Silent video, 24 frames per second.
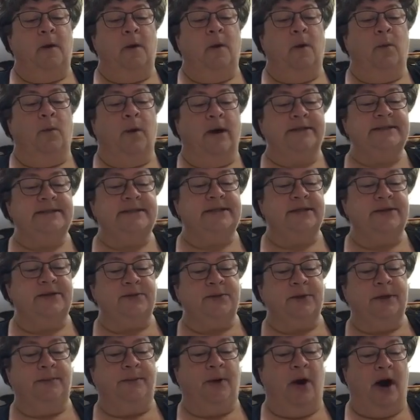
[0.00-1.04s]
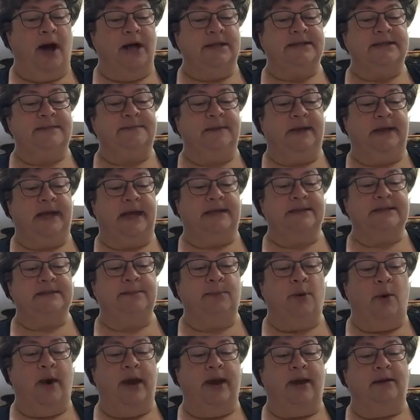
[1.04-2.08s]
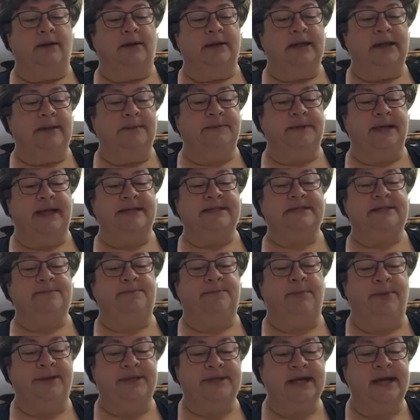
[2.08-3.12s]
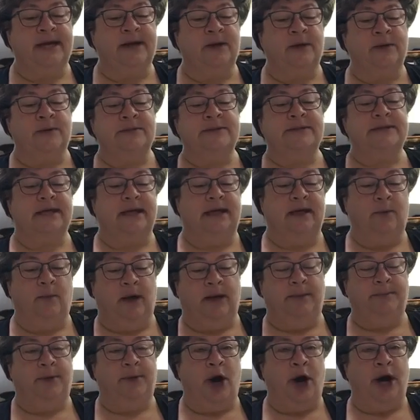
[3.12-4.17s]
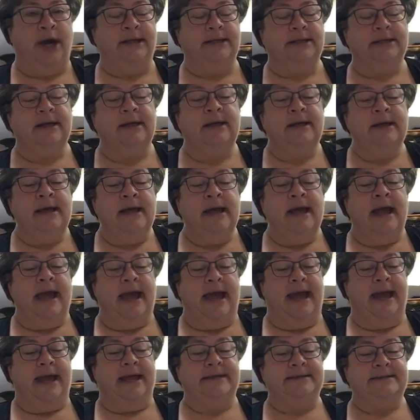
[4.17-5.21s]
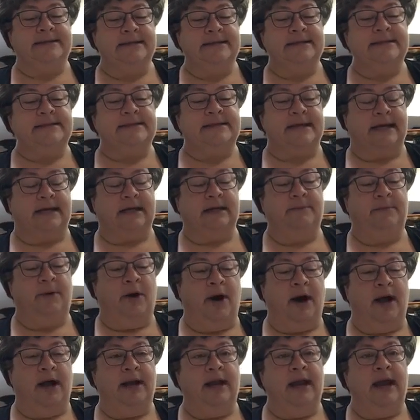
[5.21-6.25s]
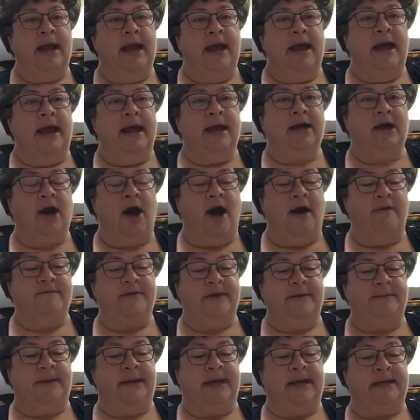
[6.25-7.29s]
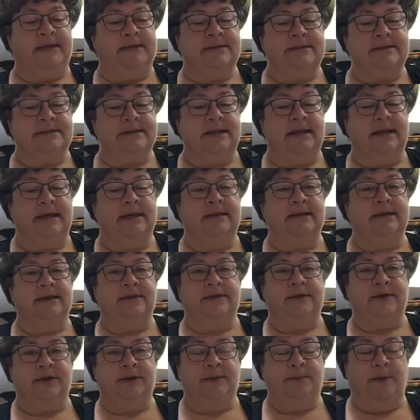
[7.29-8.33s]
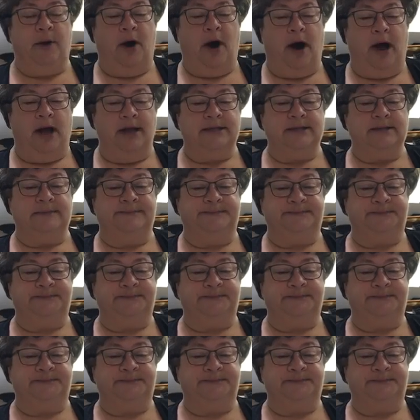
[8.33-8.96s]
Once the 3 pots began to boil, he placed potatoes in one pot, eggs in the second pot, and coffee beans in the third pot.